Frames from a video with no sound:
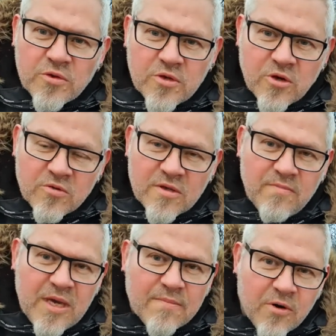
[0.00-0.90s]
you know, the
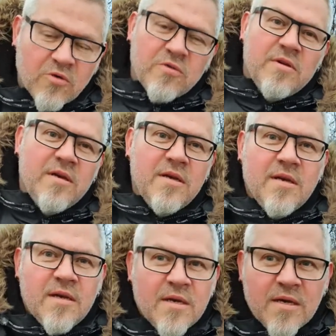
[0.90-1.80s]
big bone,
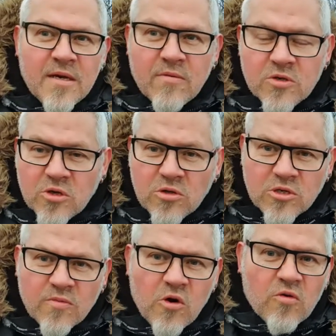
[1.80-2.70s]
was
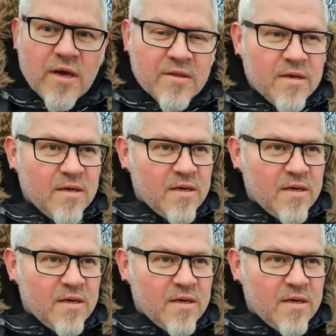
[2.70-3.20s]
also broken.